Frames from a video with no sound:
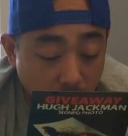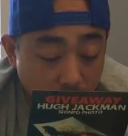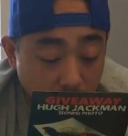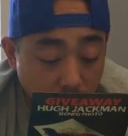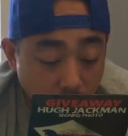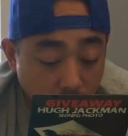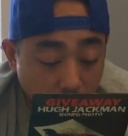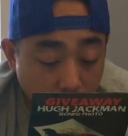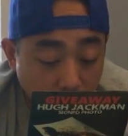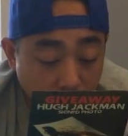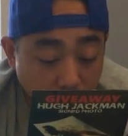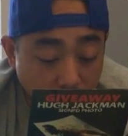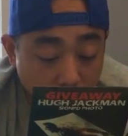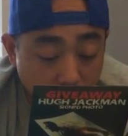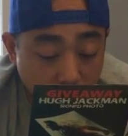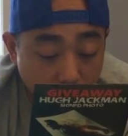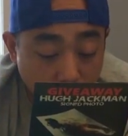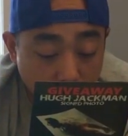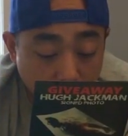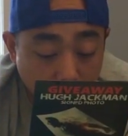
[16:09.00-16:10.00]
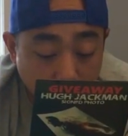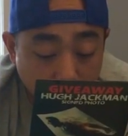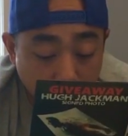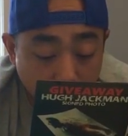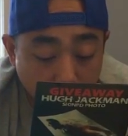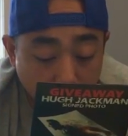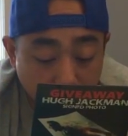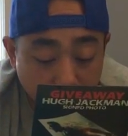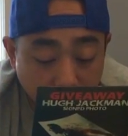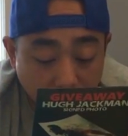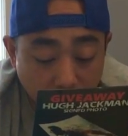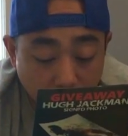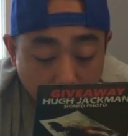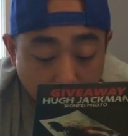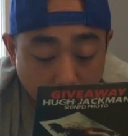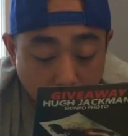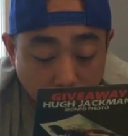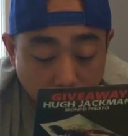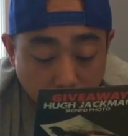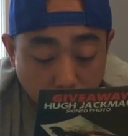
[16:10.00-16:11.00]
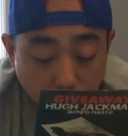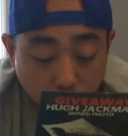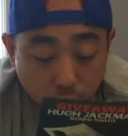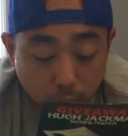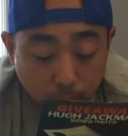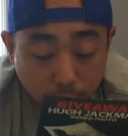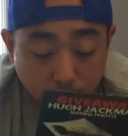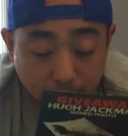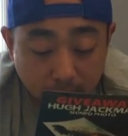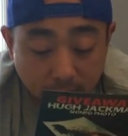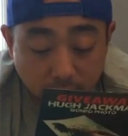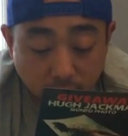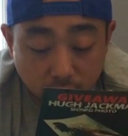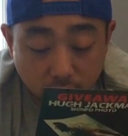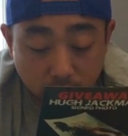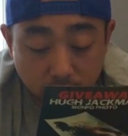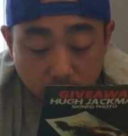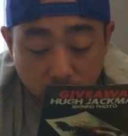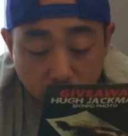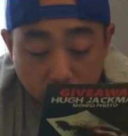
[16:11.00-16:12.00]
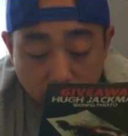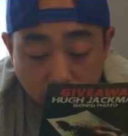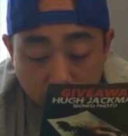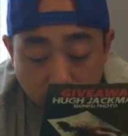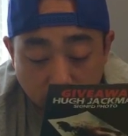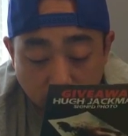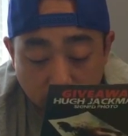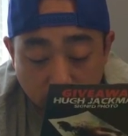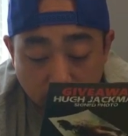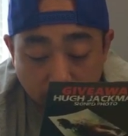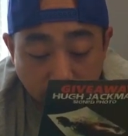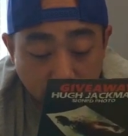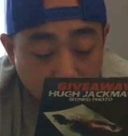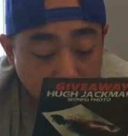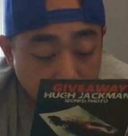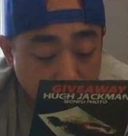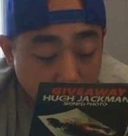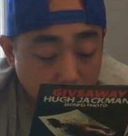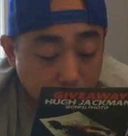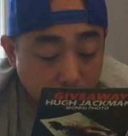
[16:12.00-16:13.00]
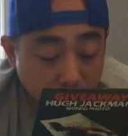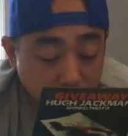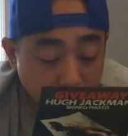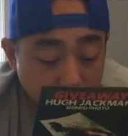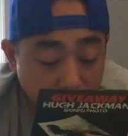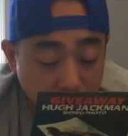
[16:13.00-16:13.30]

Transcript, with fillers: Road ice cream to Baby Ruth candy bar to Superman shirts, Chunk and Sloth ended up best friends.